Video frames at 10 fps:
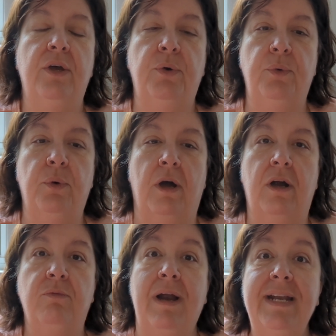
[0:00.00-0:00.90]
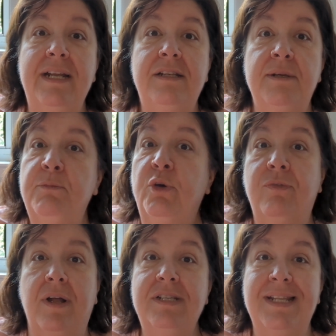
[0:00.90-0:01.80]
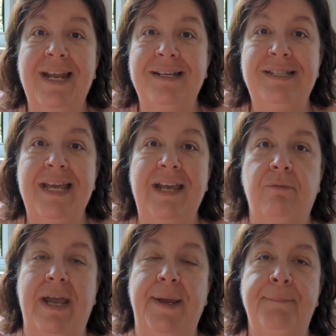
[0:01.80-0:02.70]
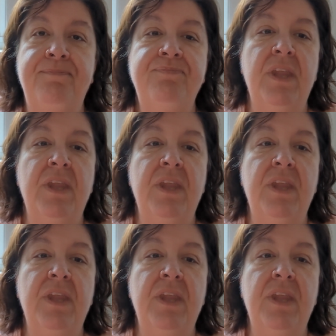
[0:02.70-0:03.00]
who are ready to move on to the next thing, right?